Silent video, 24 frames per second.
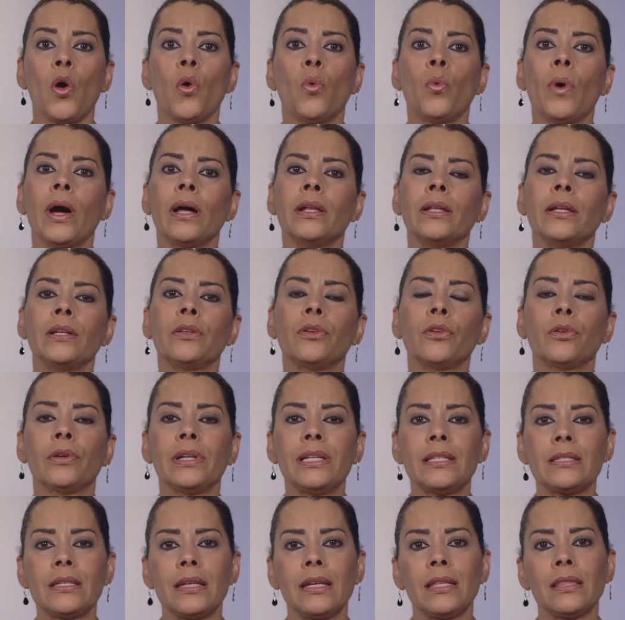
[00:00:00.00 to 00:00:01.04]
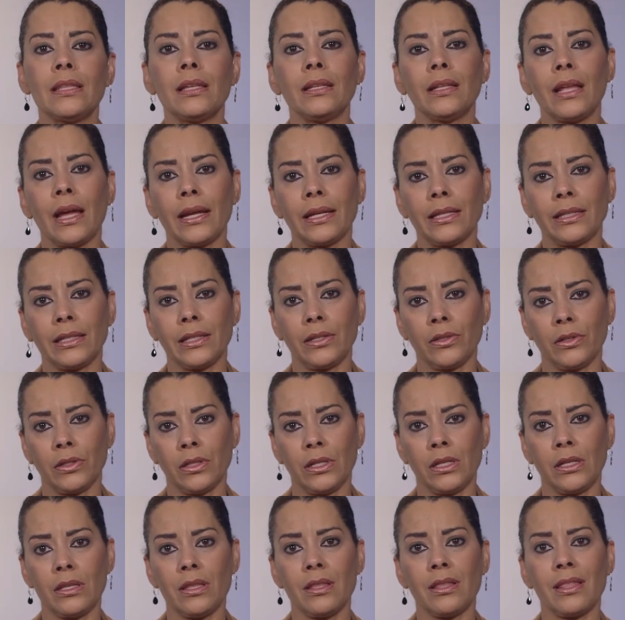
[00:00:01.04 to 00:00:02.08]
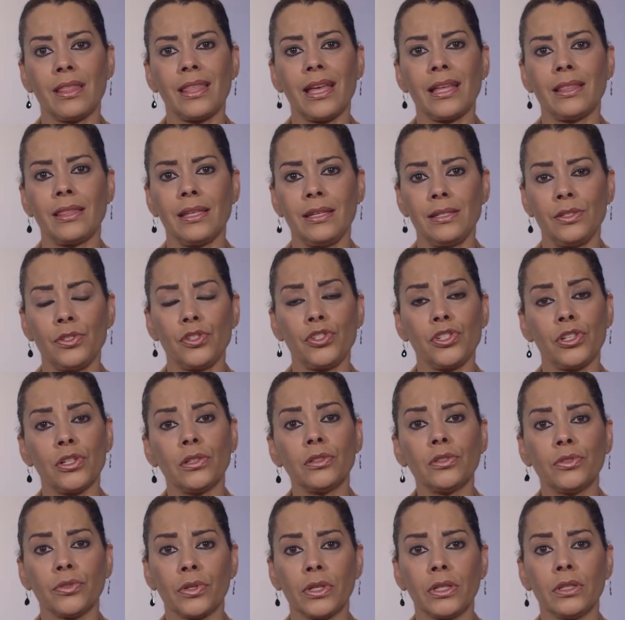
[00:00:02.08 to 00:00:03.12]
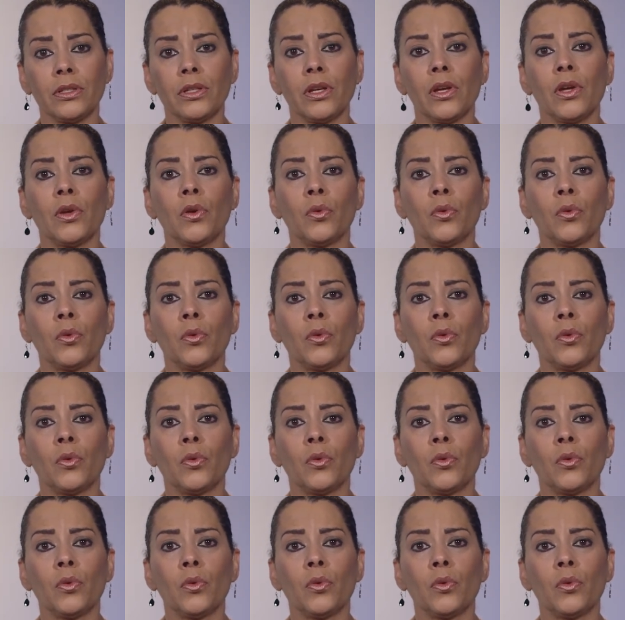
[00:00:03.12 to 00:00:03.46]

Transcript: while increasing the likelihood that these children